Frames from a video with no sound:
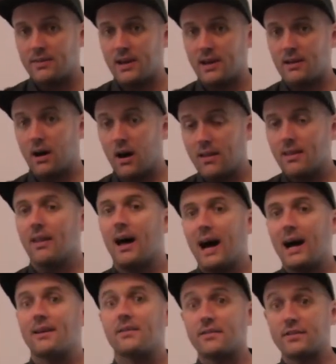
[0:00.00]
that
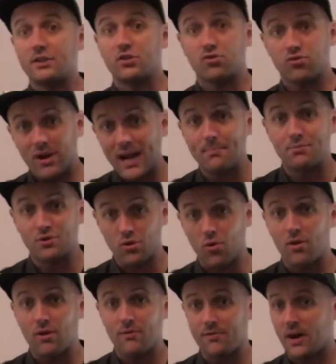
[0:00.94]
unlocks the
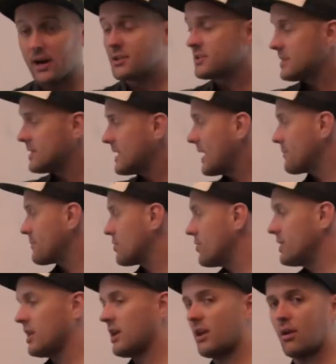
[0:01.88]
trapdoor function that I'm
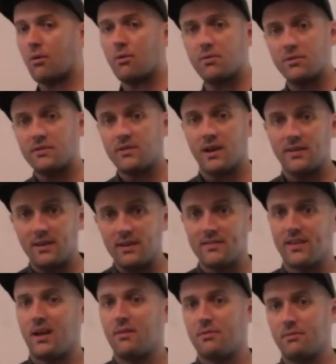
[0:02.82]
going to use in
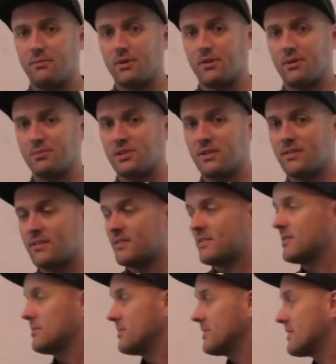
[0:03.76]
these types of encryption
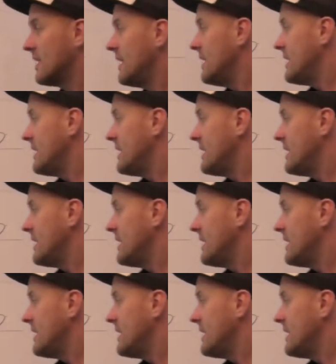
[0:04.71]
systems